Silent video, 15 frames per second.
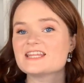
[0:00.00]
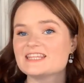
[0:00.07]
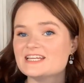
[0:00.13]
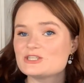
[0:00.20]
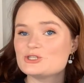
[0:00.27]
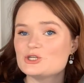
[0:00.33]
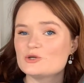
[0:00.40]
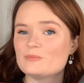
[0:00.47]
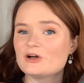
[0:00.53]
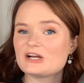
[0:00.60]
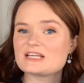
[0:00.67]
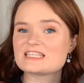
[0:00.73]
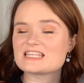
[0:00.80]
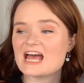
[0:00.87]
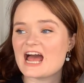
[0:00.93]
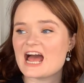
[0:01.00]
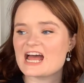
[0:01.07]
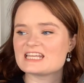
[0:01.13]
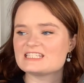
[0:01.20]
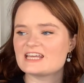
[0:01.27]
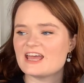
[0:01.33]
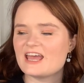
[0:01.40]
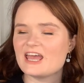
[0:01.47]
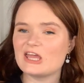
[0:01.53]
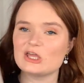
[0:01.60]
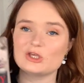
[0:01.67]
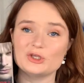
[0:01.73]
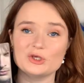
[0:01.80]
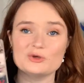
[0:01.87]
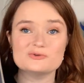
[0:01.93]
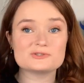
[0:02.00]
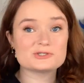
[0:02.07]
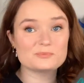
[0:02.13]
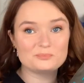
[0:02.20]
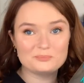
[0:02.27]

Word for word: these two books at a used